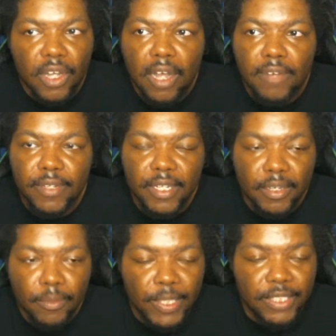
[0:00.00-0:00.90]
off,
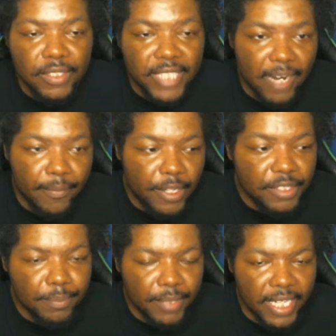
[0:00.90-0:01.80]
went to
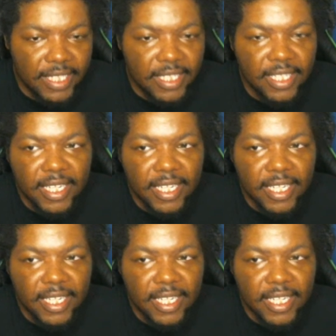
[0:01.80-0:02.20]
Tyrell's planet,